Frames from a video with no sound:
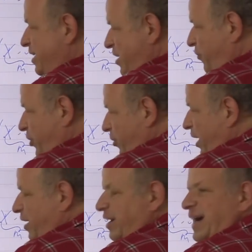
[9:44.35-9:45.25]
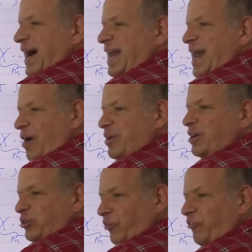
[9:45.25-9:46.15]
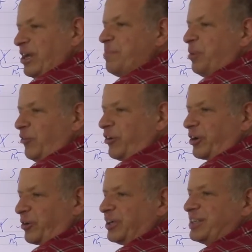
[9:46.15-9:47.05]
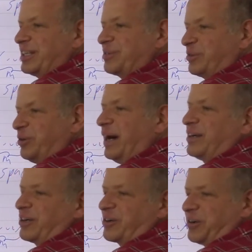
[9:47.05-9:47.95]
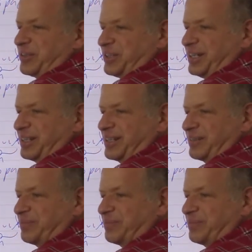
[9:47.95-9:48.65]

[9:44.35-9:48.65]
if you are allowing to flip over crossings to under crossings?